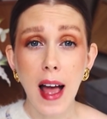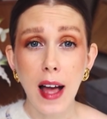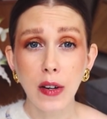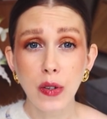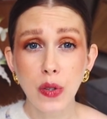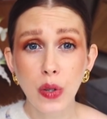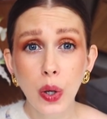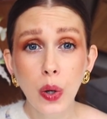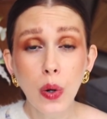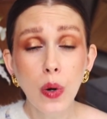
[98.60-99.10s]

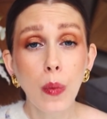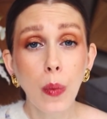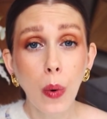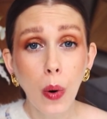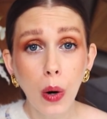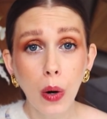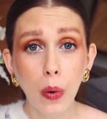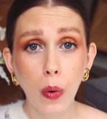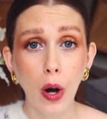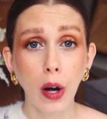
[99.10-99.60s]
had 2
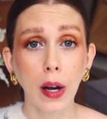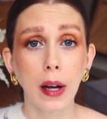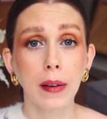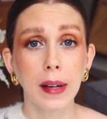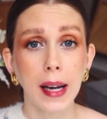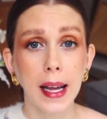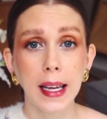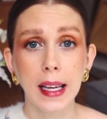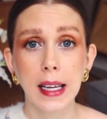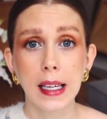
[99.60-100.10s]
more workout
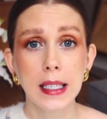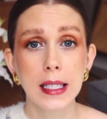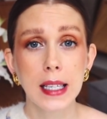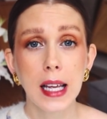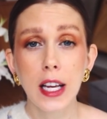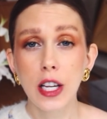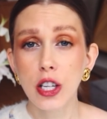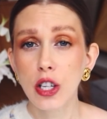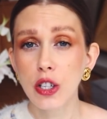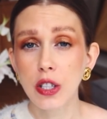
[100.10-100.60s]
leggings
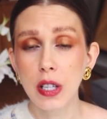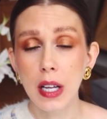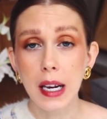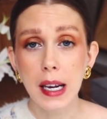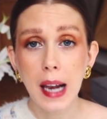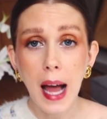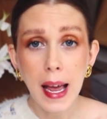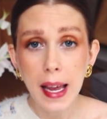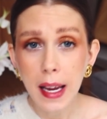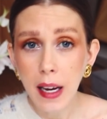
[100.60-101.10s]
just
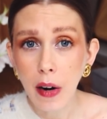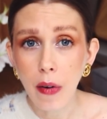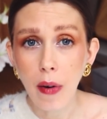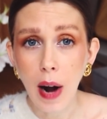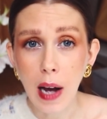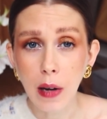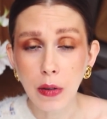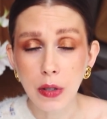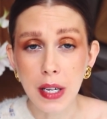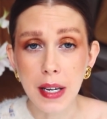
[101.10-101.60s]
lying
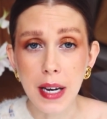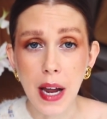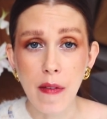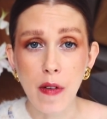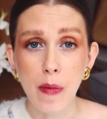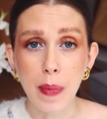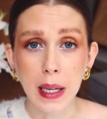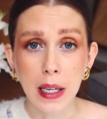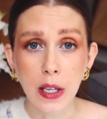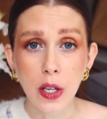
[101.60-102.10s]
around
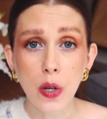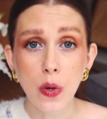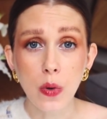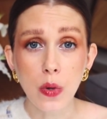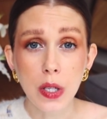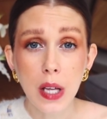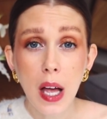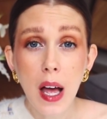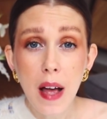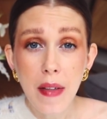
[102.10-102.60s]
never being
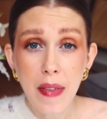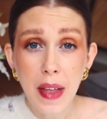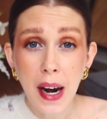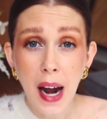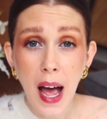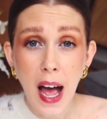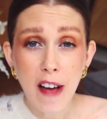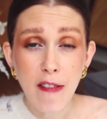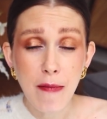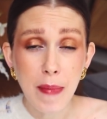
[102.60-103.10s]
used that
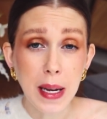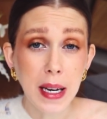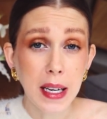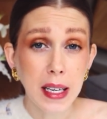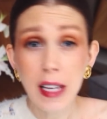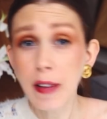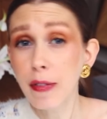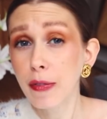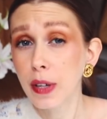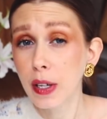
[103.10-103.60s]
I've been
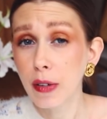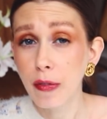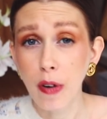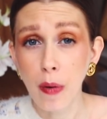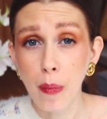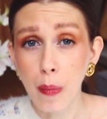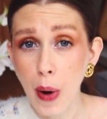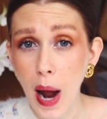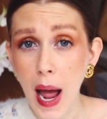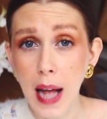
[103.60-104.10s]
gifted
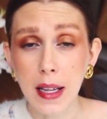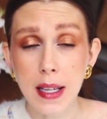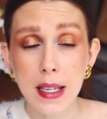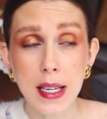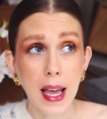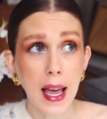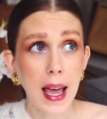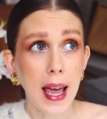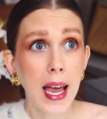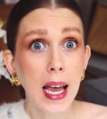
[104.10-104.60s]
from brands
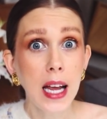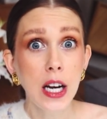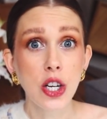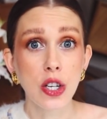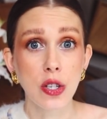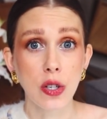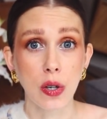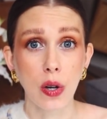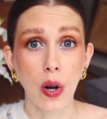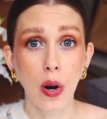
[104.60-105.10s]

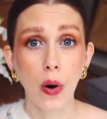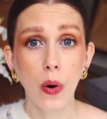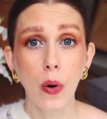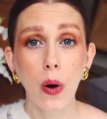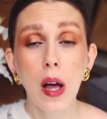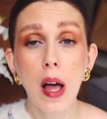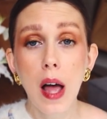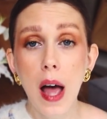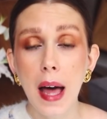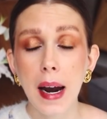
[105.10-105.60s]
ages
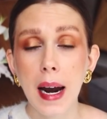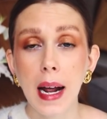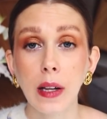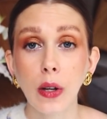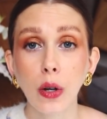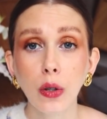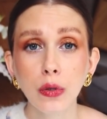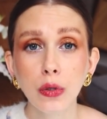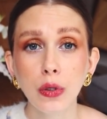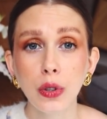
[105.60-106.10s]
ago and held
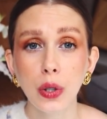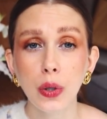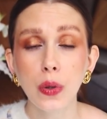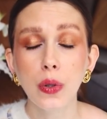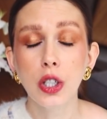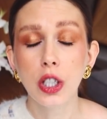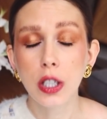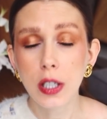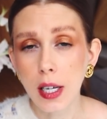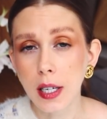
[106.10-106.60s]
on
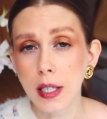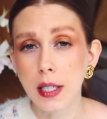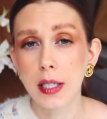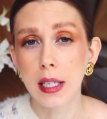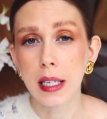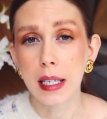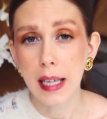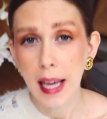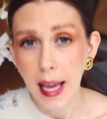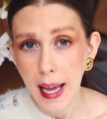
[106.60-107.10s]
to just
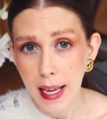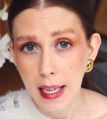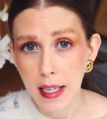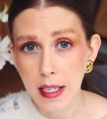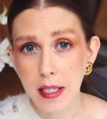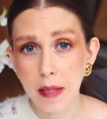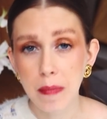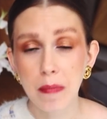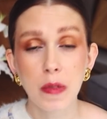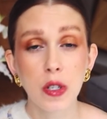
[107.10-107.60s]
in
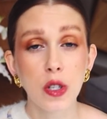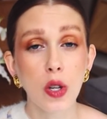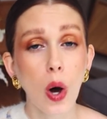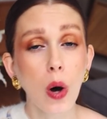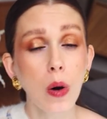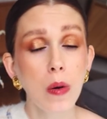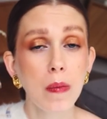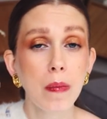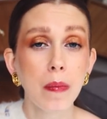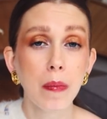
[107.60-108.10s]
case.
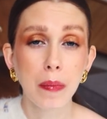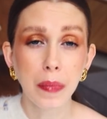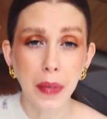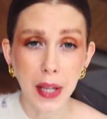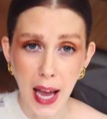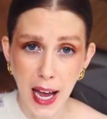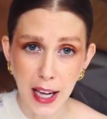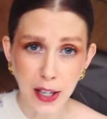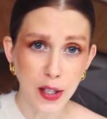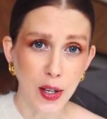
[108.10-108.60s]
So they
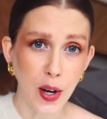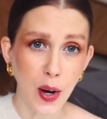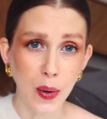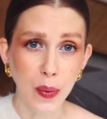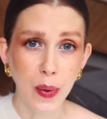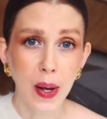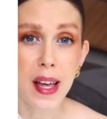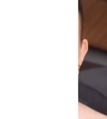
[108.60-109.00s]
had to go.